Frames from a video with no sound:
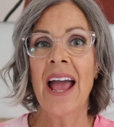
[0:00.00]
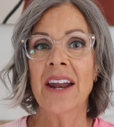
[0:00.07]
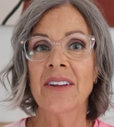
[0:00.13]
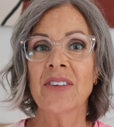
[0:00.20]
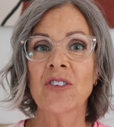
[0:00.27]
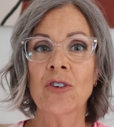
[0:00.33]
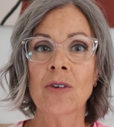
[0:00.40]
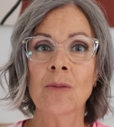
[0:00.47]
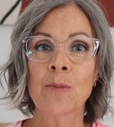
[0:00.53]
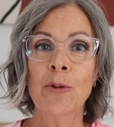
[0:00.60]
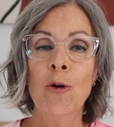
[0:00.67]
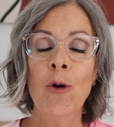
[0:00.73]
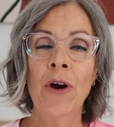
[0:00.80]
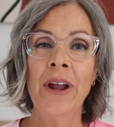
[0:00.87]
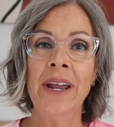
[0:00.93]
At a certain
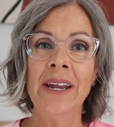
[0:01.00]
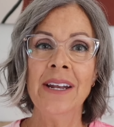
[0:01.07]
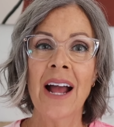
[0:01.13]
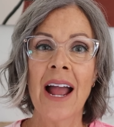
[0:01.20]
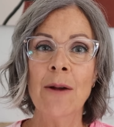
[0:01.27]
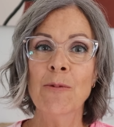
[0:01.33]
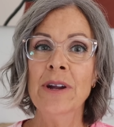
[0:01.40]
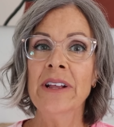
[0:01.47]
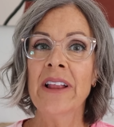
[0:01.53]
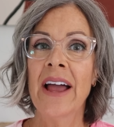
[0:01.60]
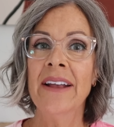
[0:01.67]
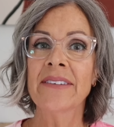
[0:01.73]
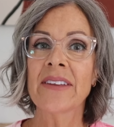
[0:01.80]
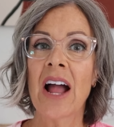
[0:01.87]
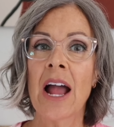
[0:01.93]
point, I
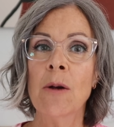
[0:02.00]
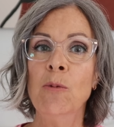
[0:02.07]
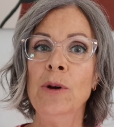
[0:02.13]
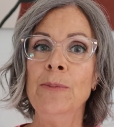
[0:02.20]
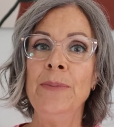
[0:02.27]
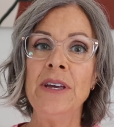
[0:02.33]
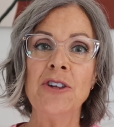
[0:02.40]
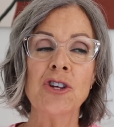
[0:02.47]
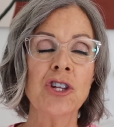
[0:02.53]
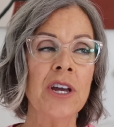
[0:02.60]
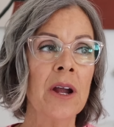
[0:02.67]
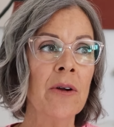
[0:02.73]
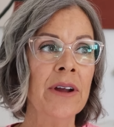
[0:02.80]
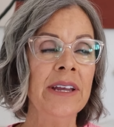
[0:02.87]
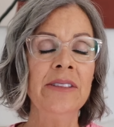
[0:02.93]
realized I would be
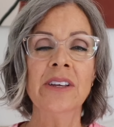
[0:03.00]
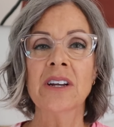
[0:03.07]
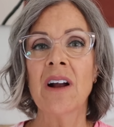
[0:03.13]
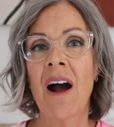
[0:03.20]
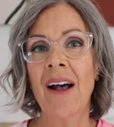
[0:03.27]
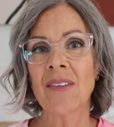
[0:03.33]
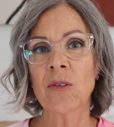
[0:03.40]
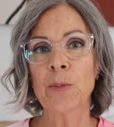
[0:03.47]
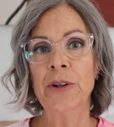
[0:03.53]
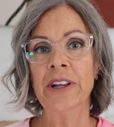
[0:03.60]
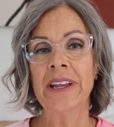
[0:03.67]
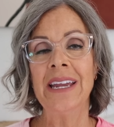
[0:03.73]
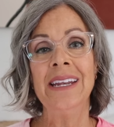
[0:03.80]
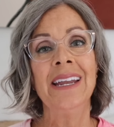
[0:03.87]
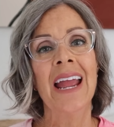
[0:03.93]
sharing the gospel
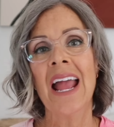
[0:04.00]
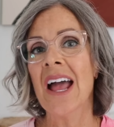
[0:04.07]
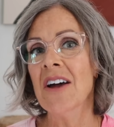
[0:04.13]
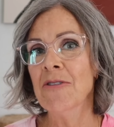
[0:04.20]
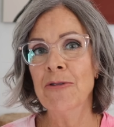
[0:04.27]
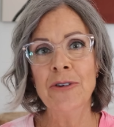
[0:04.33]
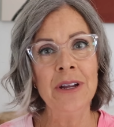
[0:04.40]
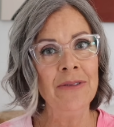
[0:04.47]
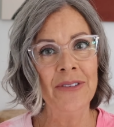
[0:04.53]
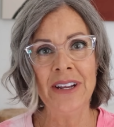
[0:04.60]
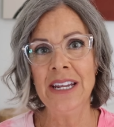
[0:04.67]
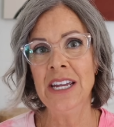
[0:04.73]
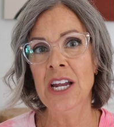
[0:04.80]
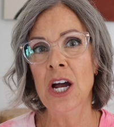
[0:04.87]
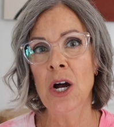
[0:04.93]
in every
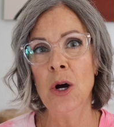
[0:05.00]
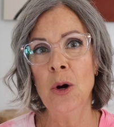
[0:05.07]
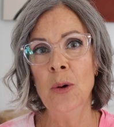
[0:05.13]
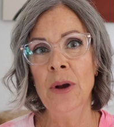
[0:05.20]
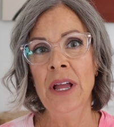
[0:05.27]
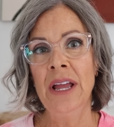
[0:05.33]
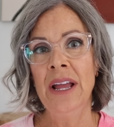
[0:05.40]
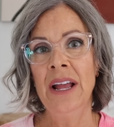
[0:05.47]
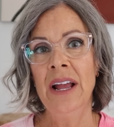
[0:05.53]
video